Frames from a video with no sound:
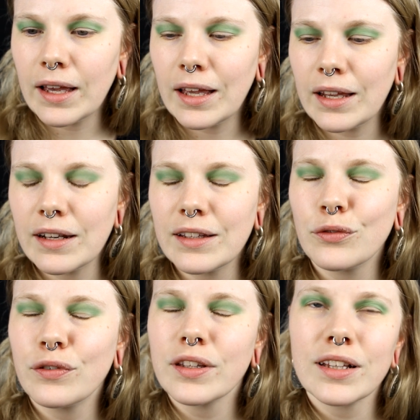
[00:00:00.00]
And it
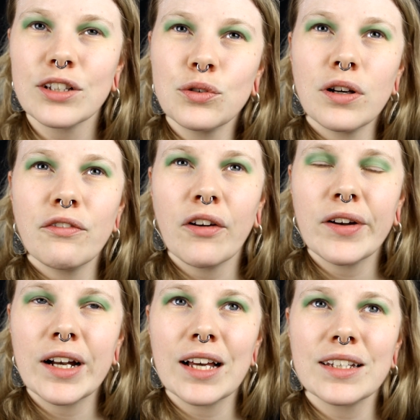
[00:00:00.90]
feels like you are
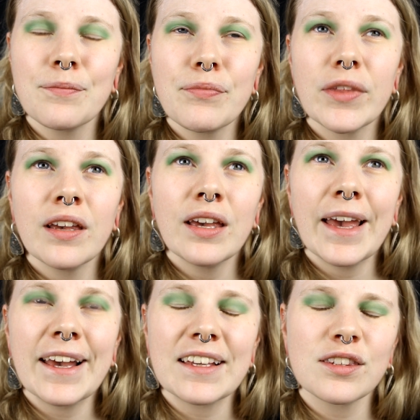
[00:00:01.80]
very like
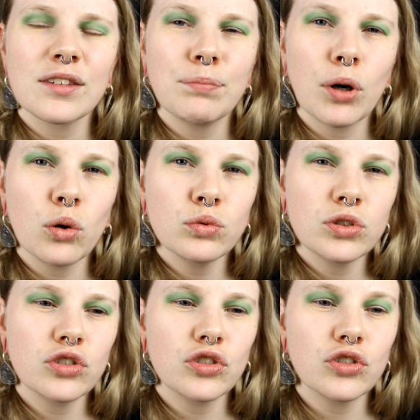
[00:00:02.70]

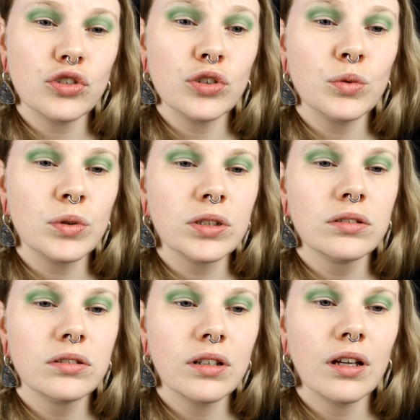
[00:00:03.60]
exposed to
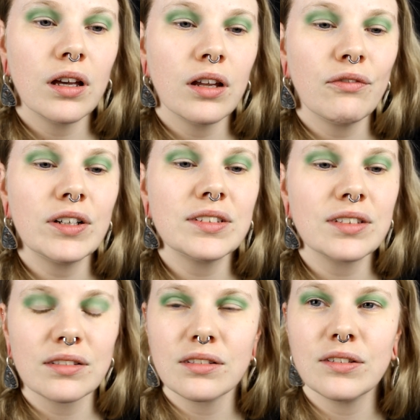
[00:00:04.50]
and very
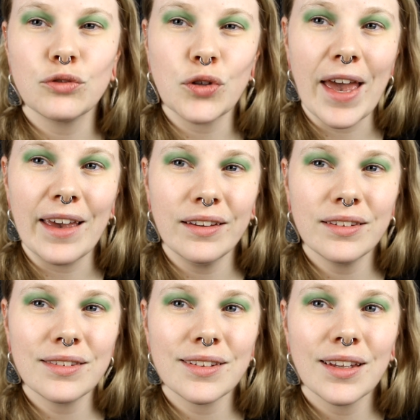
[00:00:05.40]
sensitive to
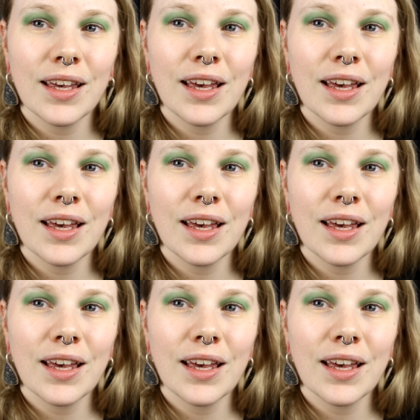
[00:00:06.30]
hate